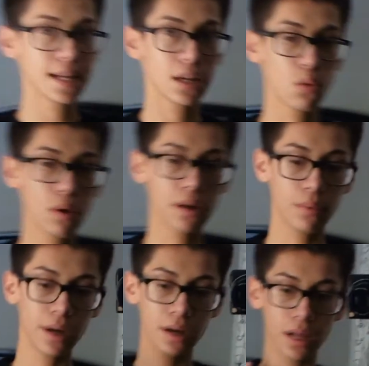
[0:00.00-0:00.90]
and I don't want to
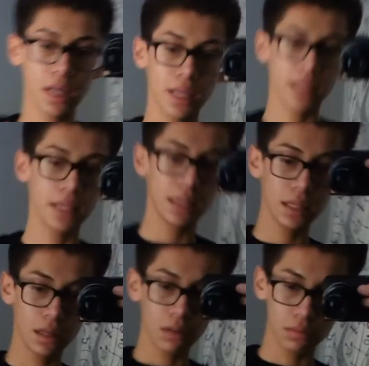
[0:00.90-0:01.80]
wear,
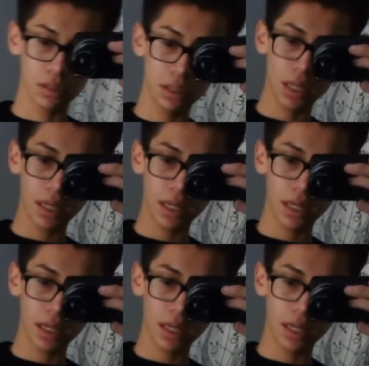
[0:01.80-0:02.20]
oh see,